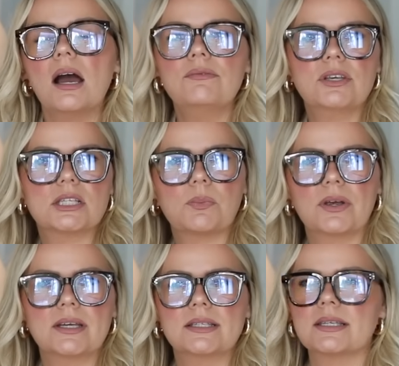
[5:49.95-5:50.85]
the
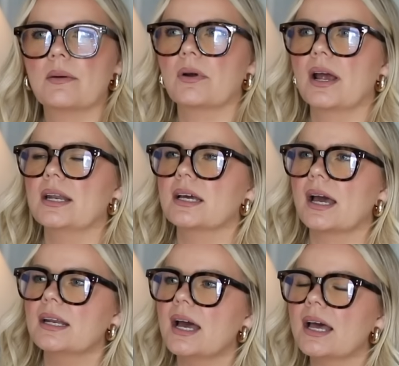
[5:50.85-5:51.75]
spring and summer, and it
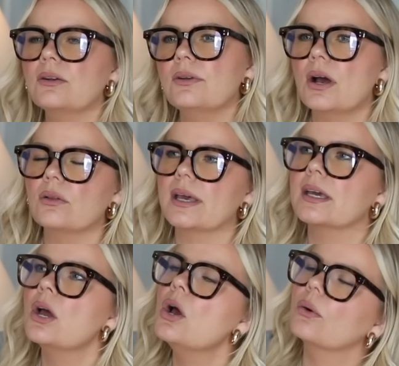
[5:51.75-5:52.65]
kind of, I don't know,
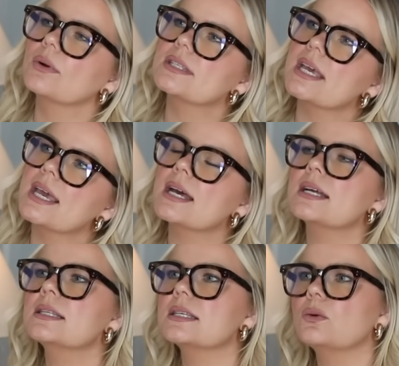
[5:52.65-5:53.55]
like
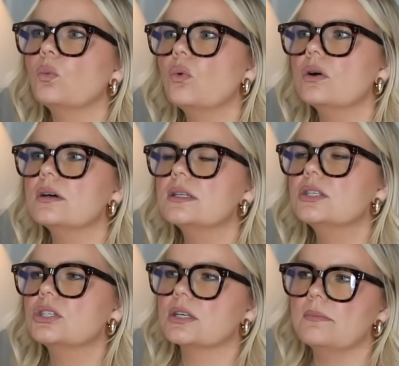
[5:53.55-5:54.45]
rattans and
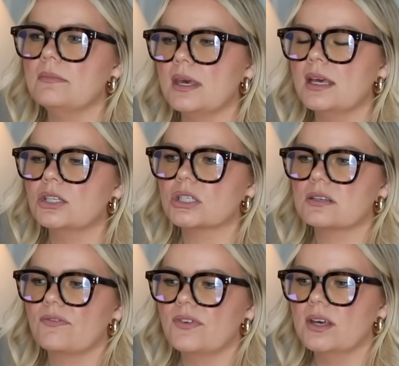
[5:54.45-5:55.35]
woods to me
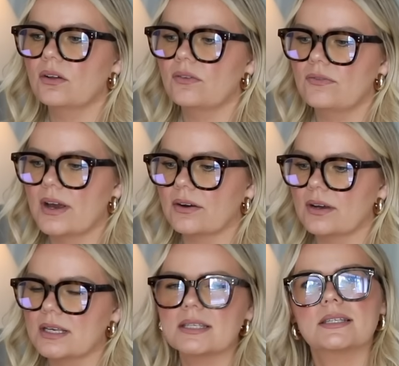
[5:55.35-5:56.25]
just feel
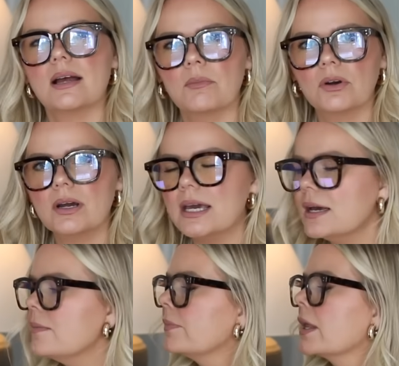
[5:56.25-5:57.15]
very summery.
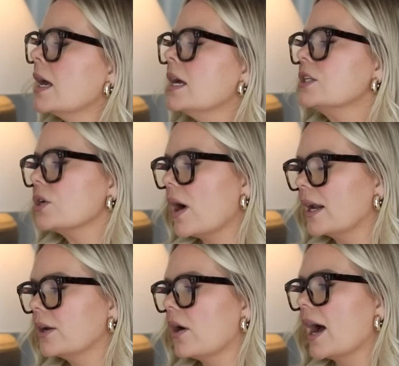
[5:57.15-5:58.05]
So
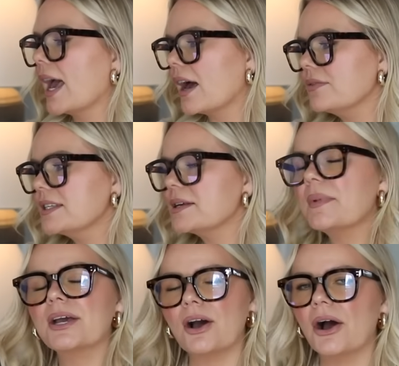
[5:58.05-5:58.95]
I don't know, I have these in
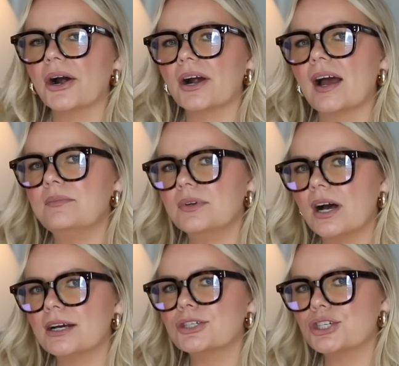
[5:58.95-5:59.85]
my car. I'm
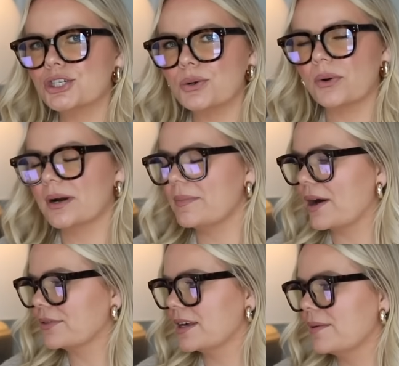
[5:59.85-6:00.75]
not sure
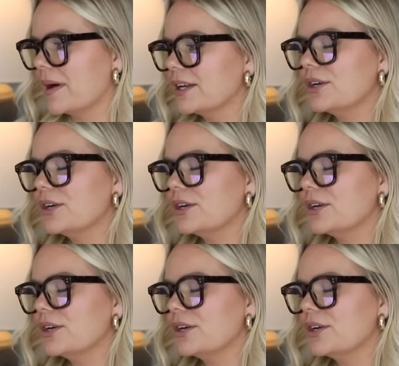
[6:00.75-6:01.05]
about them. I